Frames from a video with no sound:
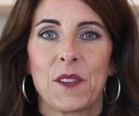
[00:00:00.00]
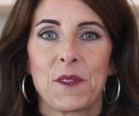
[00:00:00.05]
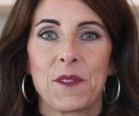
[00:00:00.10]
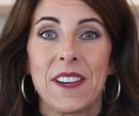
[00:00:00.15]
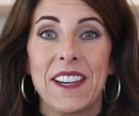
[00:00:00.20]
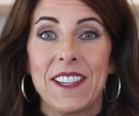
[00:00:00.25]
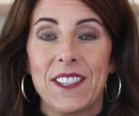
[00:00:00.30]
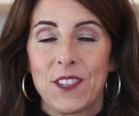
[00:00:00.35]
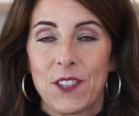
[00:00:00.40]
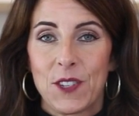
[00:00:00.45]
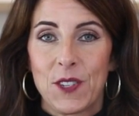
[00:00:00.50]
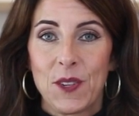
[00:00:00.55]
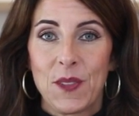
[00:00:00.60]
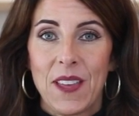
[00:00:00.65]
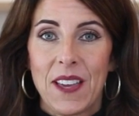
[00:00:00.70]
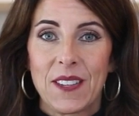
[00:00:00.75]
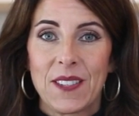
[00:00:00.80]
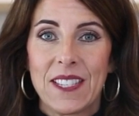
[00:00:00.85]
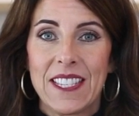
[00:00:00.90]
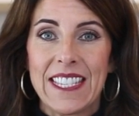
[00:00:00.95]
Reach
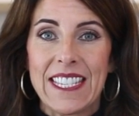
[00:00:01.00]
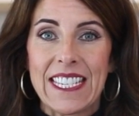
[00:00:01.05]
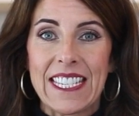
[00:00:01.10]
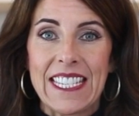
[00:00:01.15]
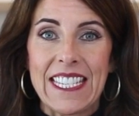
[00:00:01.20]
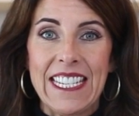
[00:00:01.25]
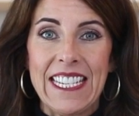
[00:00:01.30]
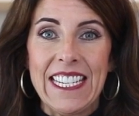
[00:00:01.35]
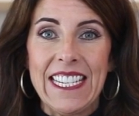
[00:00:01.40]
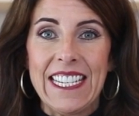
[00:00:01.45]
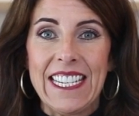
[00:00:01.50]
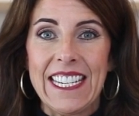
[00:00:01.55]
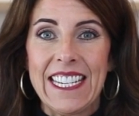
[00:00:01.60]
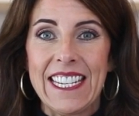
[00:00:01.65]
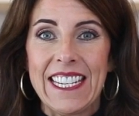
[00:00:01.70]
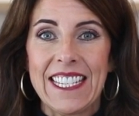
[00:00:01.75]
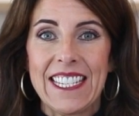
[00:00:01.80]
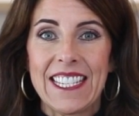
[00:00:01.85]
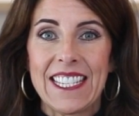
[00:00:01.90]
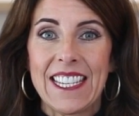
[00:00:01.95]
2016,
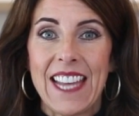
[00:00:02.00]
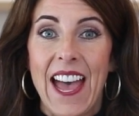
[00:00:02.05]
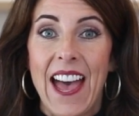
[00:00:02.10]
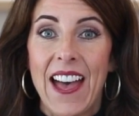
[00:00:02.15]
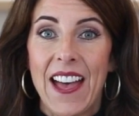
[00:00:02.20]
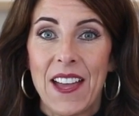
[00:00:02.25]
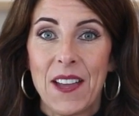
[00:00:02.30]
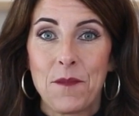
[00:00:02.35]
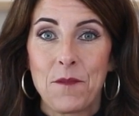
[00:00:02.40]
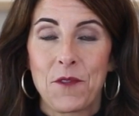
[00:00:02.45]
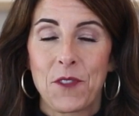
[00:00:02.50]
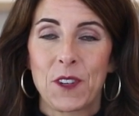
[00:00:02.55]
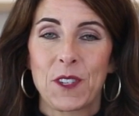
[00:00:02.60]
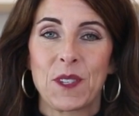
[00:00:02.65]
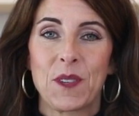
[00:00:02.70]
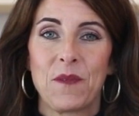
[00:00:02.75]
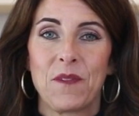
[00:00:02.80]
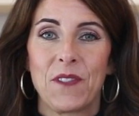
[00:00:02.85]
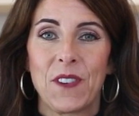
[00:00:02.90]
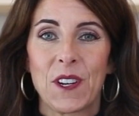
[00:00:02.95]
it is time for
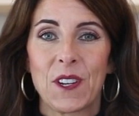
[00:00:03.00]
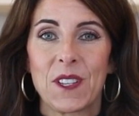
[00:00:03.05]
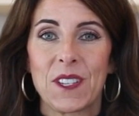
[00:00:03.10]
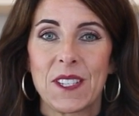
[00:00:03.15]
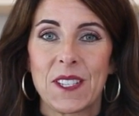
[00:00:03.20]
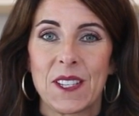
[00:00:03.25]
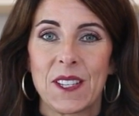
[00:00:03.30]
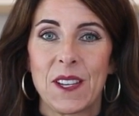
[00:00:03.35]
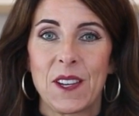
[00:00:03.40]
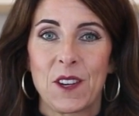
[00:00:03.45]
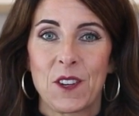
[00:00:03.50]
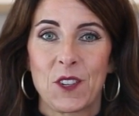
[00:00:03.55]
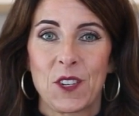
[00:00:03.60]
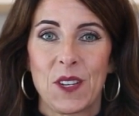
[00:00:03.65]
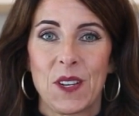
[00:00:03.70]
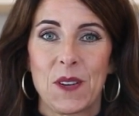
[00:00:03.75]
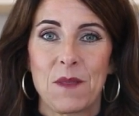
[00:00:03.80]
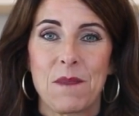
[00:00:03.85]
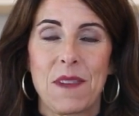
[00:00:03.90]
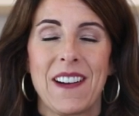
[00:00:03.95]
some fearless
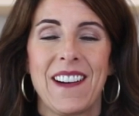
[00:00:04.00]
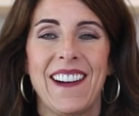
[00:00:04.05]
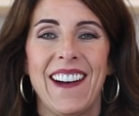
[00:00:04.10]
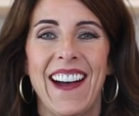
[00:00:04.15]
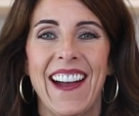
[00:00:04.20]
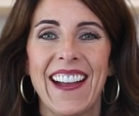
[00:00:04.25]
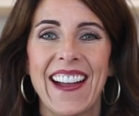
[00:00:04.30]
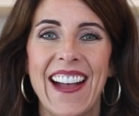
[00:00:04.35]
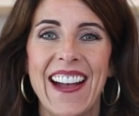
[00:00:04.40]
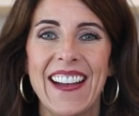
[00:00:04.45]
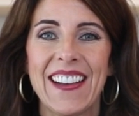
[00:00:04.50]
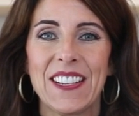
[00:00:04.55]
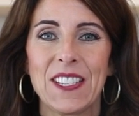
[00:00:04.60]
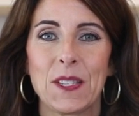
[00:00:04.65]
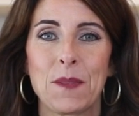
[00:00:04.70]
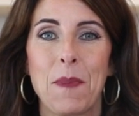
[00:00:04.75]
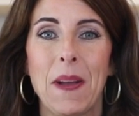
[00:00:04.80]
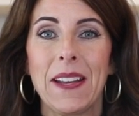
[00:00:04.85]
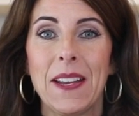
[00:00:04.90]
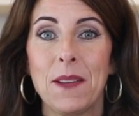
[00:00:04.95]
leadership. Hi
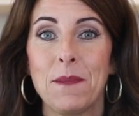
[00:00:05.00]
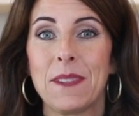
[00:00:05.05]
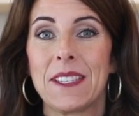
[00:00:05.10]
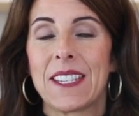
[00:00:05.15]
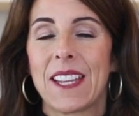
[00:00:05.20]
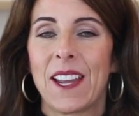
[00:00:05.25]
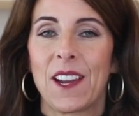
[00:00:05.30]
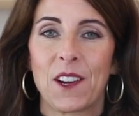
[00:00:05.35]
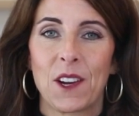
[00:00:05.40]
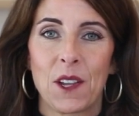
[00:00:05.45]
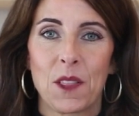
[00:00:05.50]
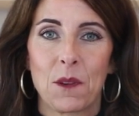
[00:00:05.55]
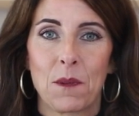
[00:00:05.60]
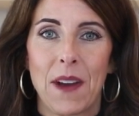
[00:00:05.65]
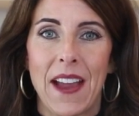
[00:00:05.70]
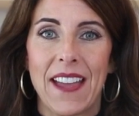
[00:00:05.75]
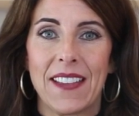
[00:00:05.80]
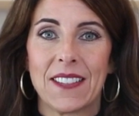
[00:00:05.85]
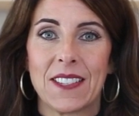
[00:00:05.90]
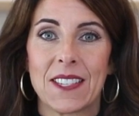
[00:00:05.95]
guys, my name is Carey
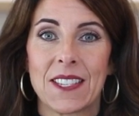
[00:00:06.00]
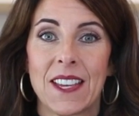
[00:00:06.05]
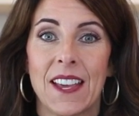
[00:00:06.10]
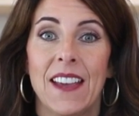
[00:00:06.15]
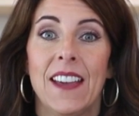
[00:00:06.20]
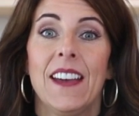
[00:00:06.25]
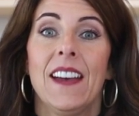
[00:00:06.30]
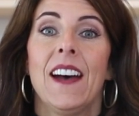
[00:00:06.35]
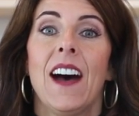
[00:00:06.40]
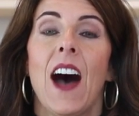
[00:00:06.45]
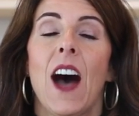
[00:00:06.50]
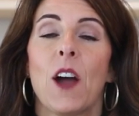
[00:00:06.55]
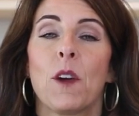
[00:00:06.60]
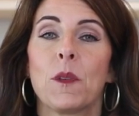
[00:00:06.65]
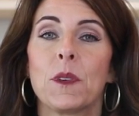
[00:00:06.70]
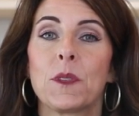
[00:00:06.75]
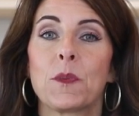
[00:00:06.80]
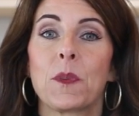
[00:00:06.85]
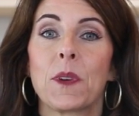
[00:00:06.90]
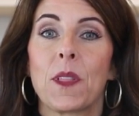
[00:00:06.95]
Lohrenz. I
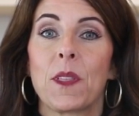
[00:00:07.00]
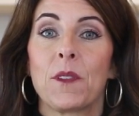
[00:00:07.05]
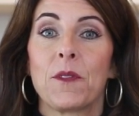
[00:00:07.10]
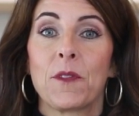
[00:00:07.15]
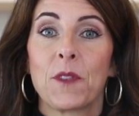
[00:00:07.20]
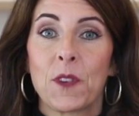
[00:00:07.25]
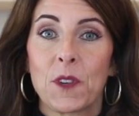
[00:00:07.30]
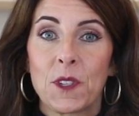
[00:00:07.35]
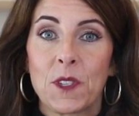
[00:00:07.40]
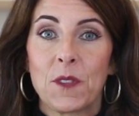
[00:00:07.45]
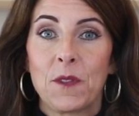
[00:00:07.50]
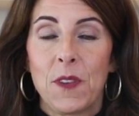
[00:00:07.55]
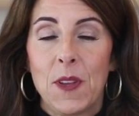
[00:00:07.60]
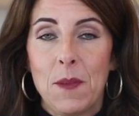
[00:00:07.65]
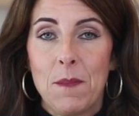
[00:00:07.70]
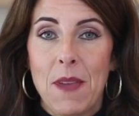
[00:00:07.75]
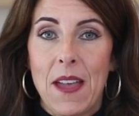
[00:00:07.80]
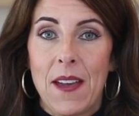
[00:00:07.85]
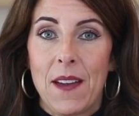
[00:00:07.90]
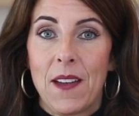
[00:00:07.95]
was one of the first
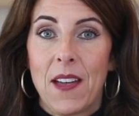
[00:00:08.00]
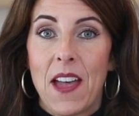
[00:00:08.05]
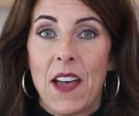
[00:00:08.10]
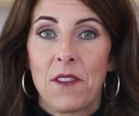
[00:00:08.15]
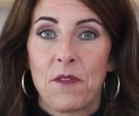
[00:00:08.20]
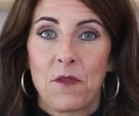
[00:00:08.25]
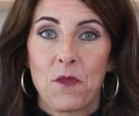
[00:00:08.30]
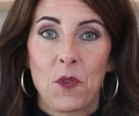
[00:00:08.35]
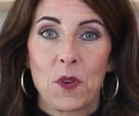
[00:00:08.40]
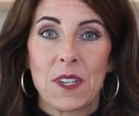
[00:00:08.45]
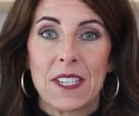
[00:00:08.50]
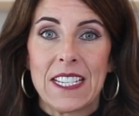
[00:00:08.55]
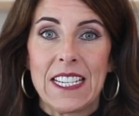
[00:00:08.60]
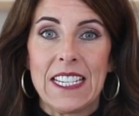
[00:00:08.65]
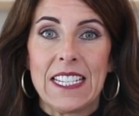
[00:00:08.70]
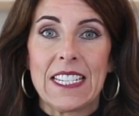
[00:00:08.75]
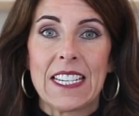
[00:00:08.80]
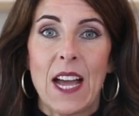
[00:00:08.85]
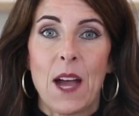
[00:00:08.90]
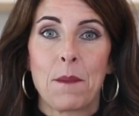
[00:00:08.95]
female
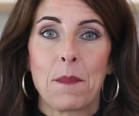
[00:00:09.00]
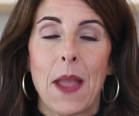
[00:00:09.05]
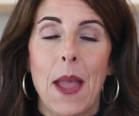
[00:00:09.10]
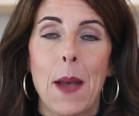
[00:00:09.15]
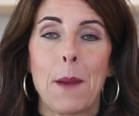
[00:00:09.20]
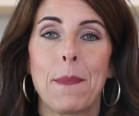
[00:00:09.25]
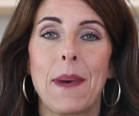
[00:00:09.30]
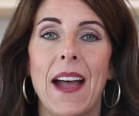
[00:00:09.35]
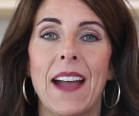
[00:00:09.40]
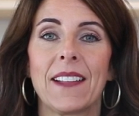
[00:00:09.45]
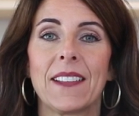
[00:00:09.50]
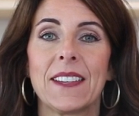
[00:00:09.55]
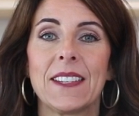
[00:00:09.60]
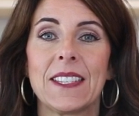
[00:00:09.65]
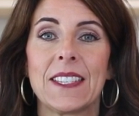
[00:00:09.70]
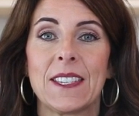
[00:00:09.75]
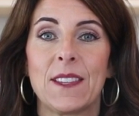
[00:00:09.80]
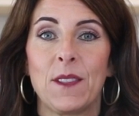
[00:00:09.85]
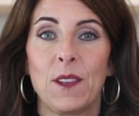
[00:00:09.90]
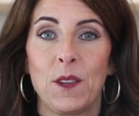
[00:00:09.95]
F-14 Tomcat
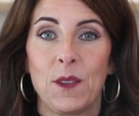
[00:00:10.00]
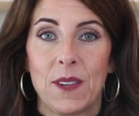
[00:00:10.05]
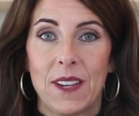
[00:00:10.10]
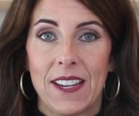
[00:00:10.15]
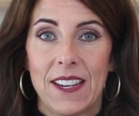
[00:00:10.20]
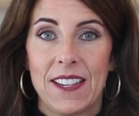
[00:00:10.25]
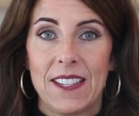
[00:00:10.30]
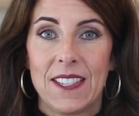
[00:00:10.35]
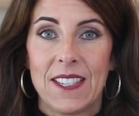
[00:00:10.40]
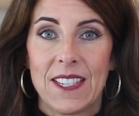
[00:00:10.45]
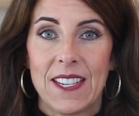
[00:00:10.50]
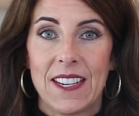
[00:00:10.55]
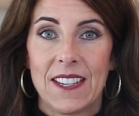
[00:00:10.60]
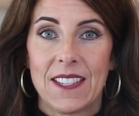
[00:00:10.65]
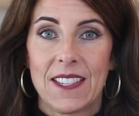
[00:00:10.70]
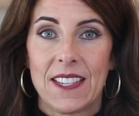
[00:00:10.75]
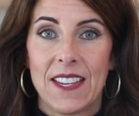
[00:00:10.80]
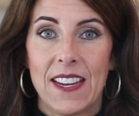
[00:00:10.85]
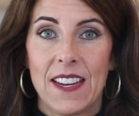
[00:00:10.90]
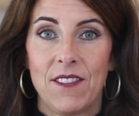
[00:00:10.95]
pilots in the United
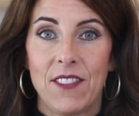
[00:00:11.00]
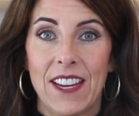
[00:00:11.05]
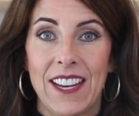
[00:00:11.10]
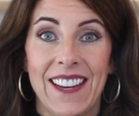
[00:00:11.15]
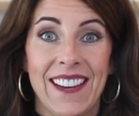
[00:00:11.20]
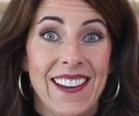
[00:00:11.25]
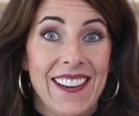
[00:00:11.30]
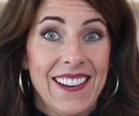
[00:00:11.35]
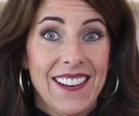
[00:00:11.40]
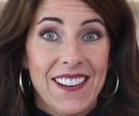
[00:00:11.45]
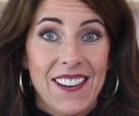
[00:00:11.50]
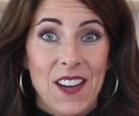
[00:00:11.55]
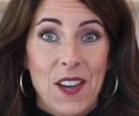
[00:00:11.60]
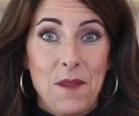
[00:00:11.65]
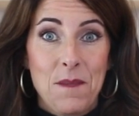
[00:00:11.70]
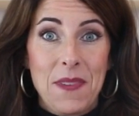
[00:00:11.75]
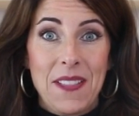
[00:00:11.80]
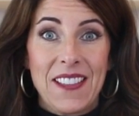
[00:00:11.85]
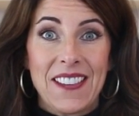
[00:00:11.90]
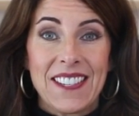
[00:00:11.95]
States Navy,
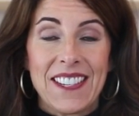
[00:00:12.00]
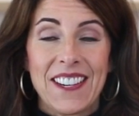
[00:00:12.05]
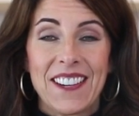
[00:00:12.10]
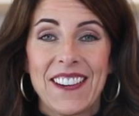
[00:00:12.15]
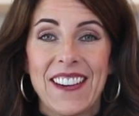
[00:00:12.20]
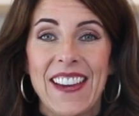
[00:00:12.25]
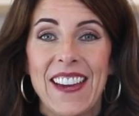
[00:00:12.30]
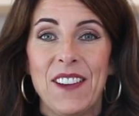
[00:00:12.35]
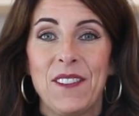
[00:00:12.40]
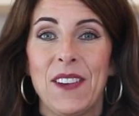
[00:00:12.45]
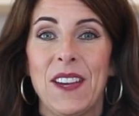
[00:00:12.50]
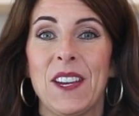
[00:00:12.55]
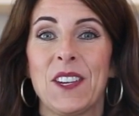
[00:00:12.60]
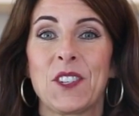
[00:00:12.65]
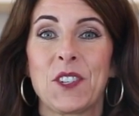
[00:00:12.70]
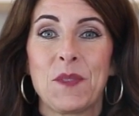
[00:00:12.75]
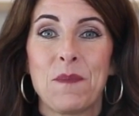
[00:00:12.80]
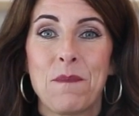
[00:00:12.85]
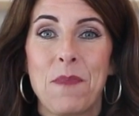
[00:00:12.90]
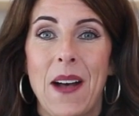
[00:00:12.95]
a military
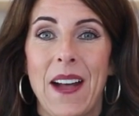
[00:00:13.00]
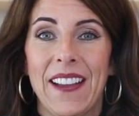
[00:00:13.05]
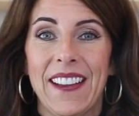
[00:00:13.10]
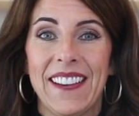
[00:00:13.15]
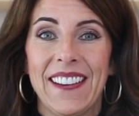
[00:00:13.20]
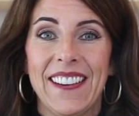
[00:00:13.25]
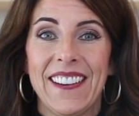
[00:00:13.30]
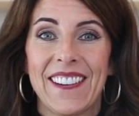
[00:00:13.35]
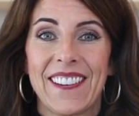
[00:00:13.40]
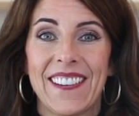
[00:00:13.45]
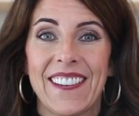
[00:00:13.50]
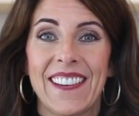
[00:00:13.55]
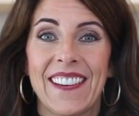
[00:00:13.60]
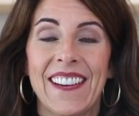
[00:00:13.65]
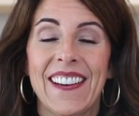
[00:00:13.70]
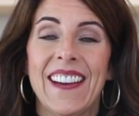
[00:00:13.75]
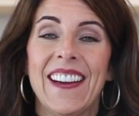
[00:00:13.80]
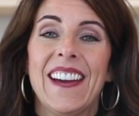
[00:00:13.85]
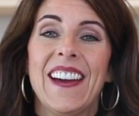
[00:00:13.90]
aviation pioneer.